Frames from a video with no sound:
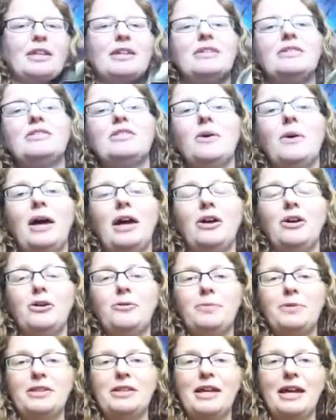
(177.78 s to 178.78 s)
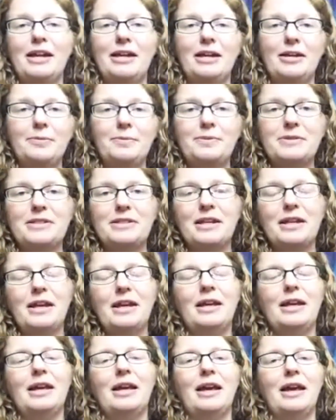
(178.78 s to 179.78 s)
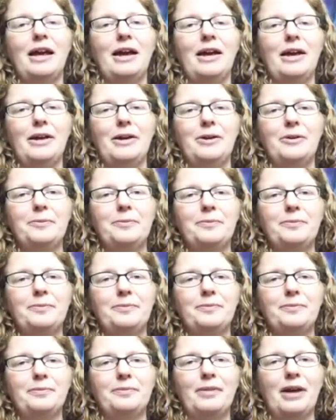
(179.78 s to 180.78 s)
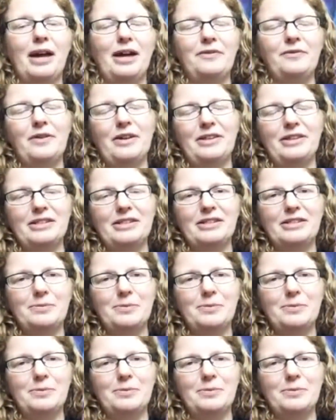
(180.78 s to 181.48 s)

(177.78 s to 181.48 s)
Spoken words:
So I hope that that helps. I find this to